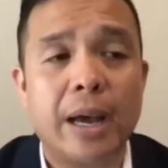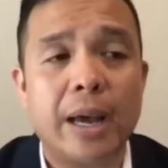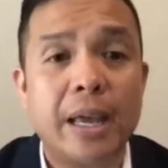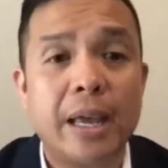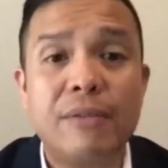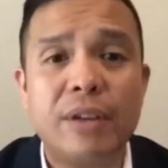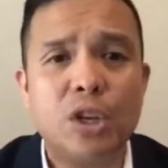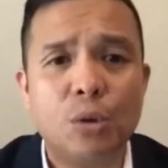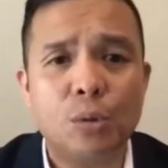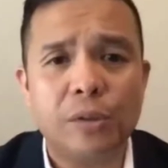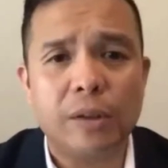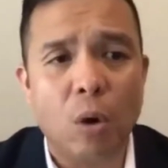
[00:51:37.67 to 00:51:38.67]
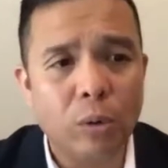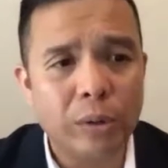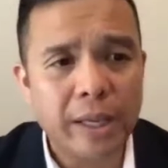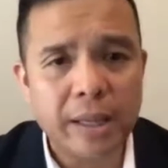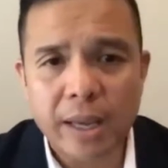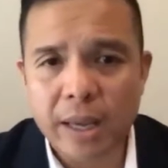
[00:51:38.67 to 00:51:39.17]
even used
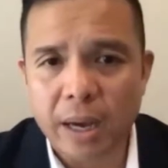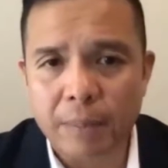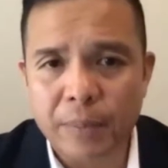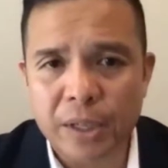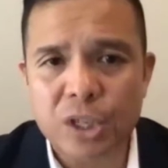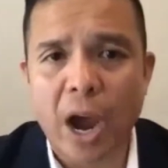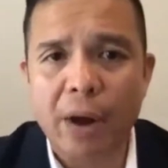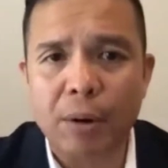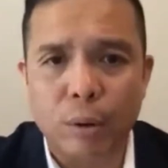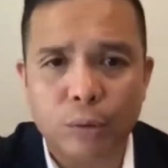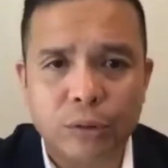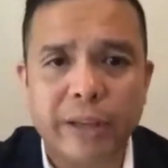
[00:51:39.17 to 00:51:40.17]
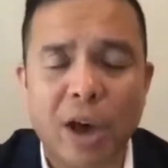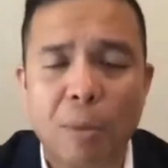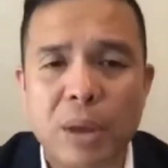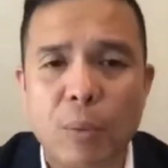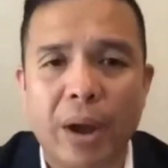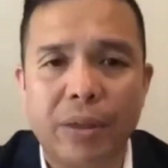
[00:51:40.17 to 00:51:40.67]
only the gyros to tell
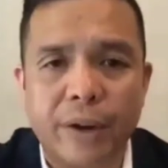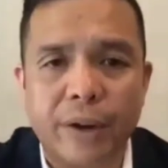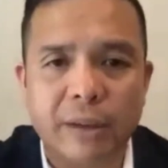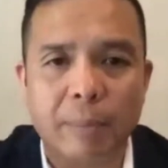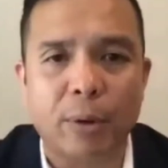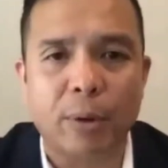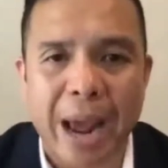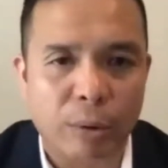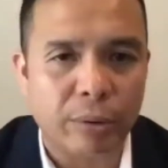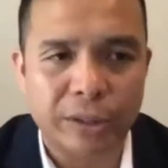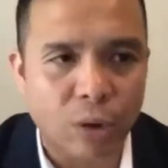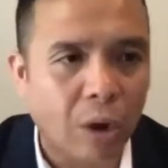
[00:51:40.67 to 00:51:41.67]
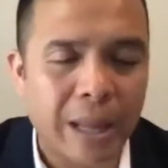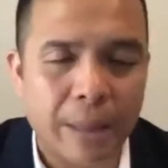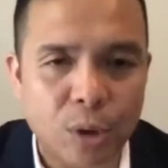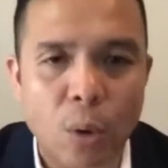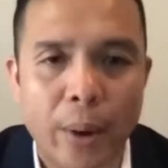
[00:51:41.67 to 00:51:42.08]
me whether it's up or down. That's all I'm doing.